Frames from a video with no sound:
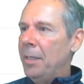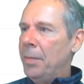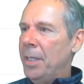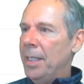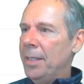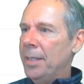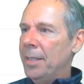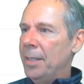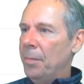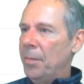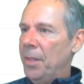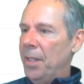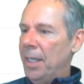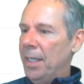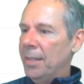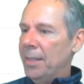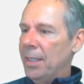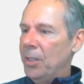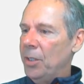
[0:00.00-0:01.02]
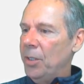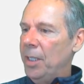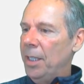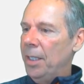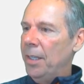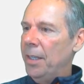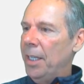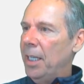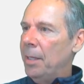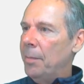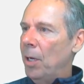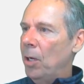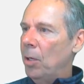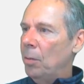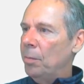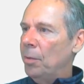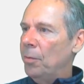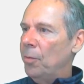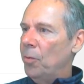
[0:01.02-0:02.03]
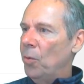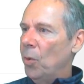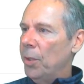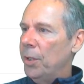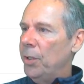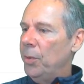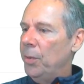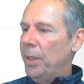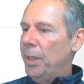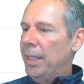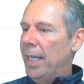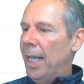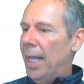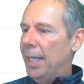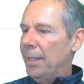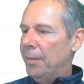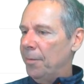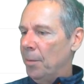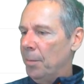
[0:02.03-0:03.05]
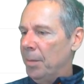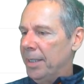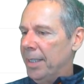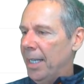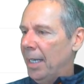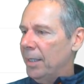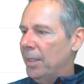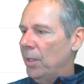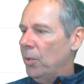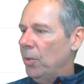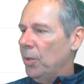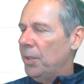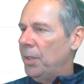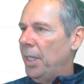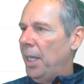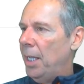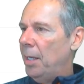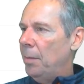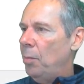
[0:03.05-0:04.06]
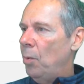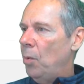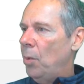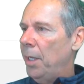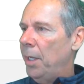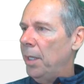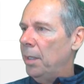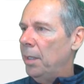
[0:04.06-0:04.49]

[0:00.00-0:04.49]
be some things that you need to think about before doing that from a technical standpoint,